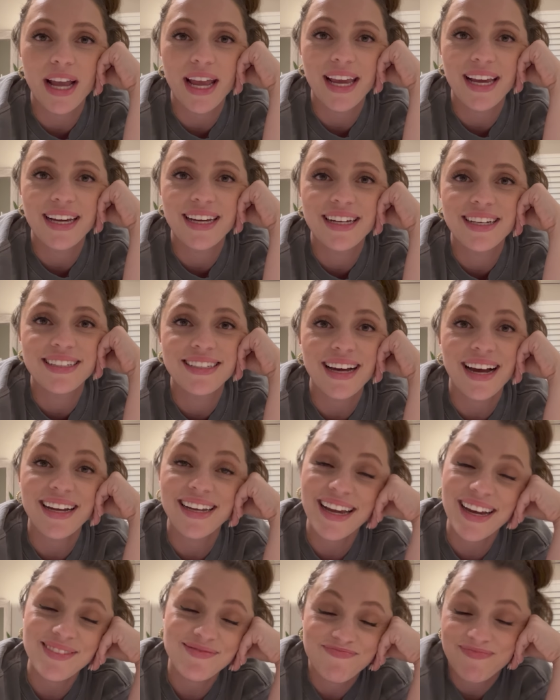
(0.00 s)
And
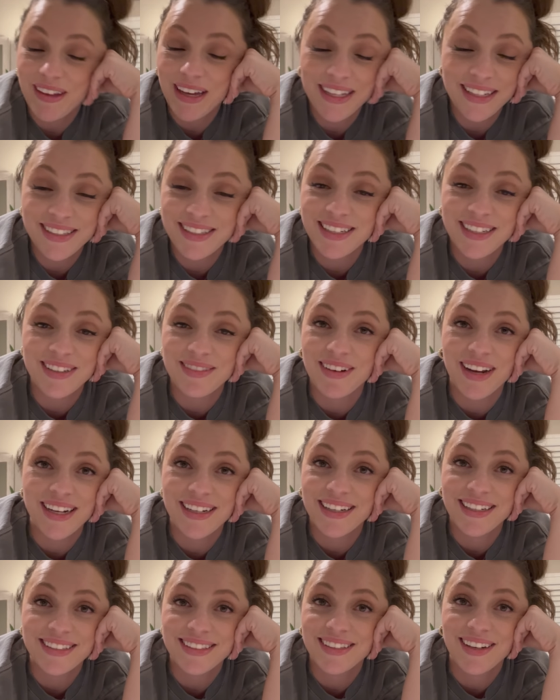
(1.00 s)
yeah, that's it, I
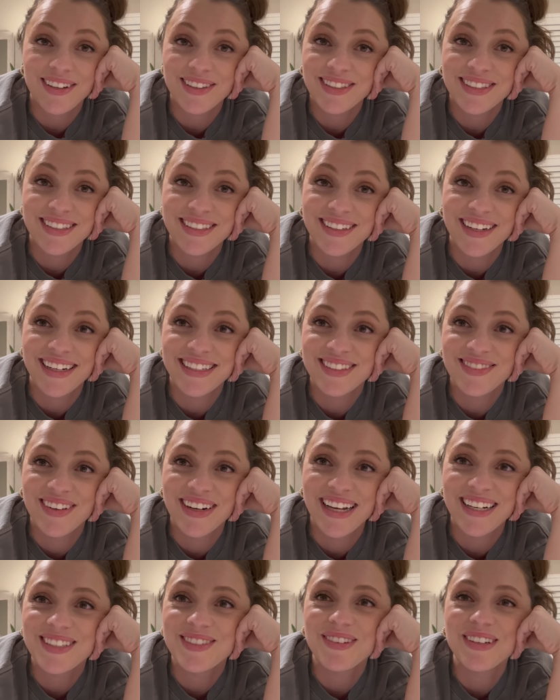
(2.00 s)
guess. I'll see you guys in my
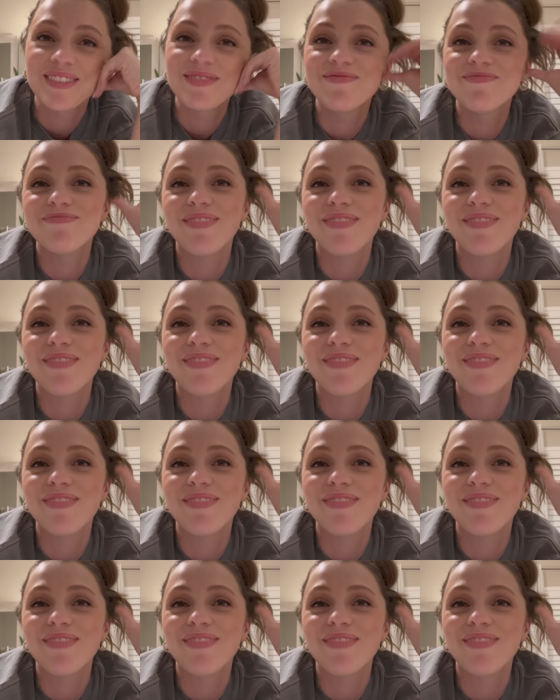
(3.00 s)
next one.